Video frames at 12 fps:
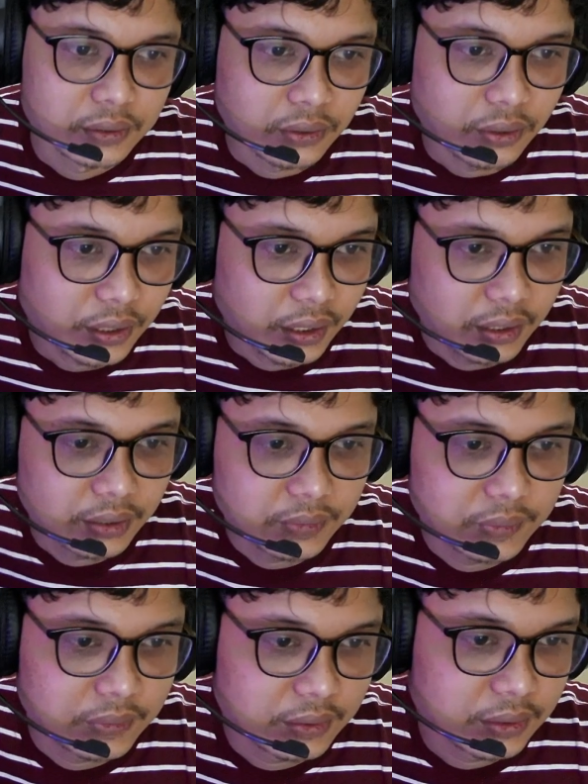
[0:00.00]
Okay,
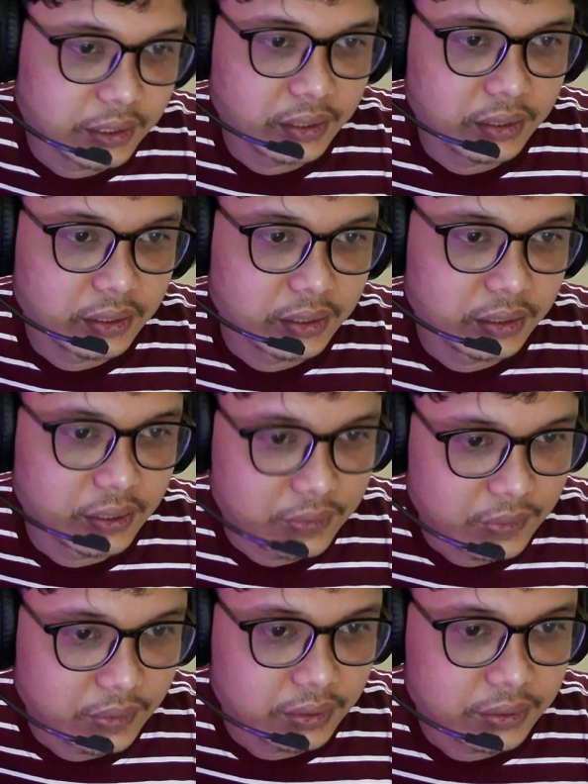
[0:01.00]
this
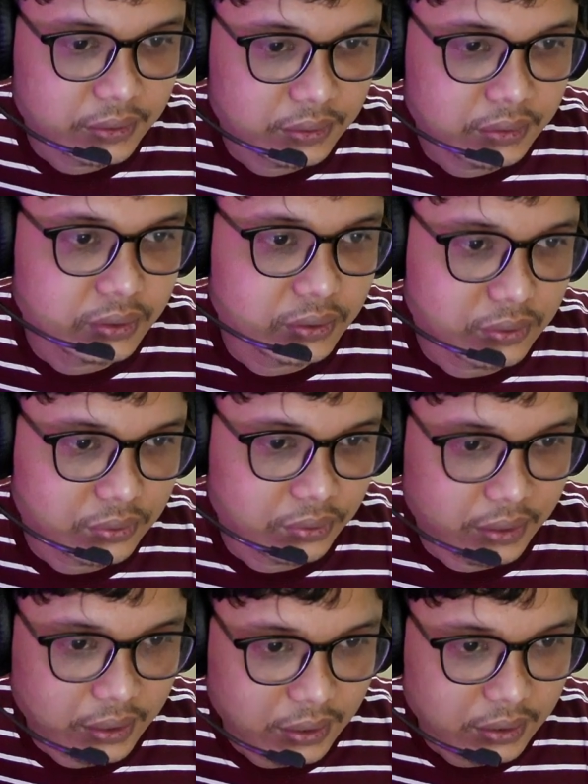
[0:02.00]
is
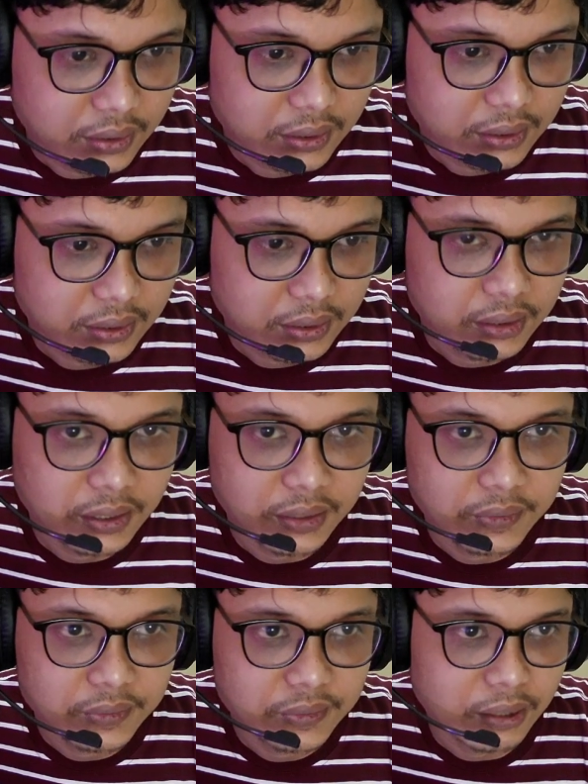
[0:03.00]
correct.
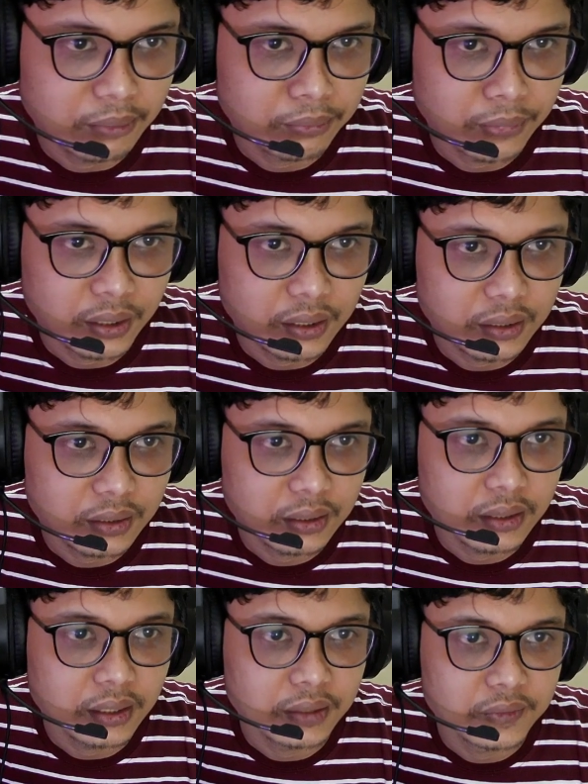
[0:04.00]
Let's submit.
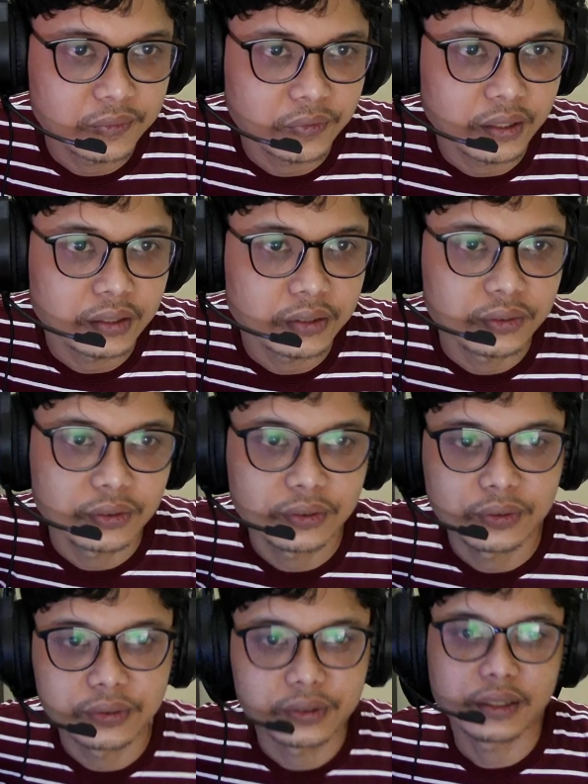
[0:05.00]
Let's try to
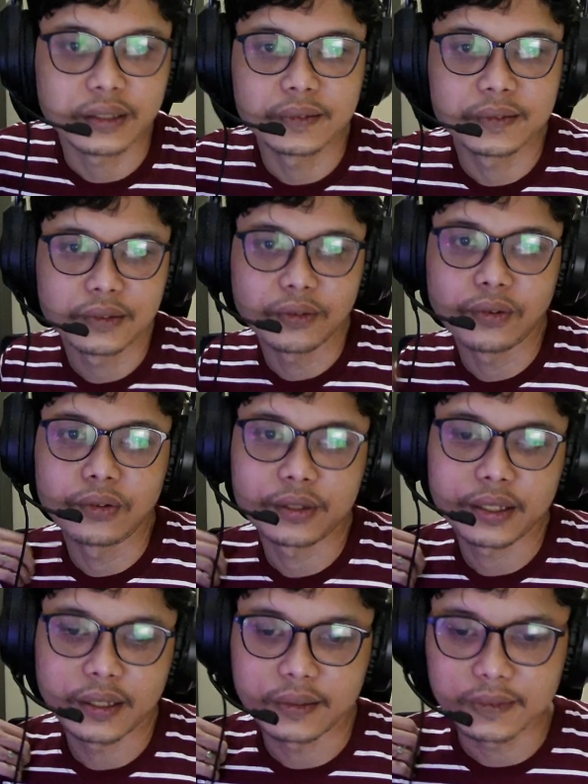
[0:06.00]
test all
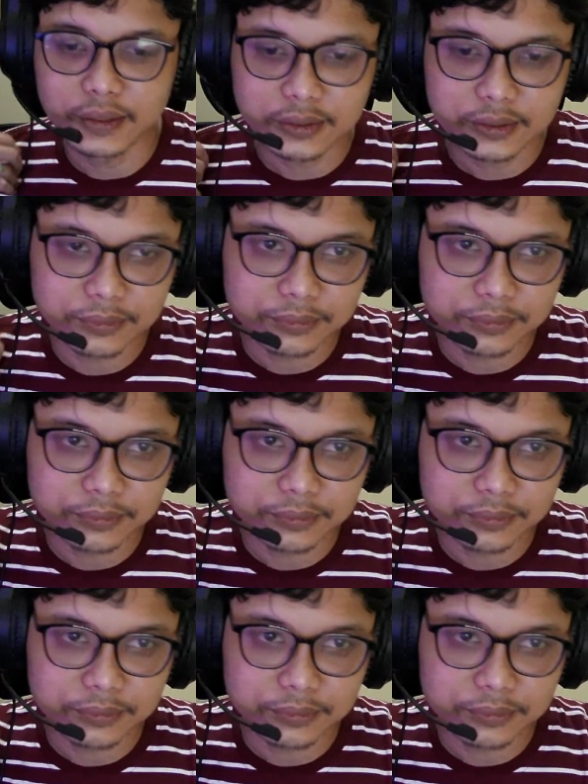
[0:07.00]
cases.